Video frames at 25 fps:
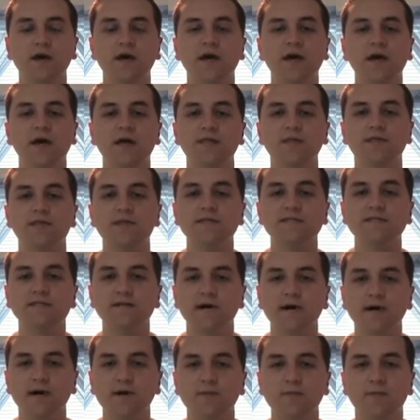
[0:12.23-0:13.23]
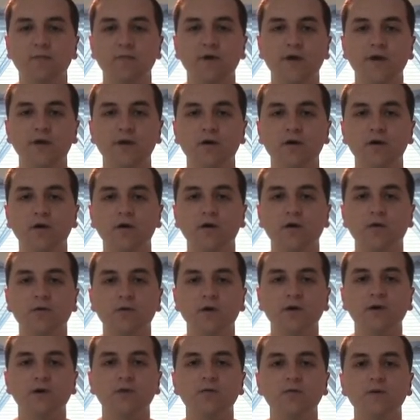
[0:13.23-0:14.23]
And this time we are
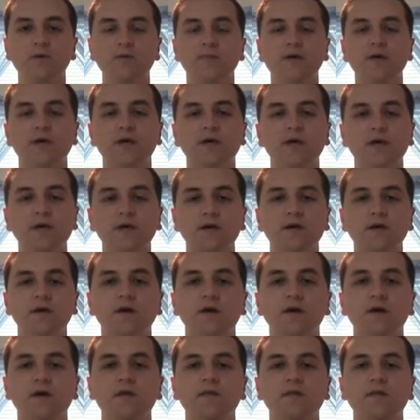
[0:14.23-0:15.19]
going to be picking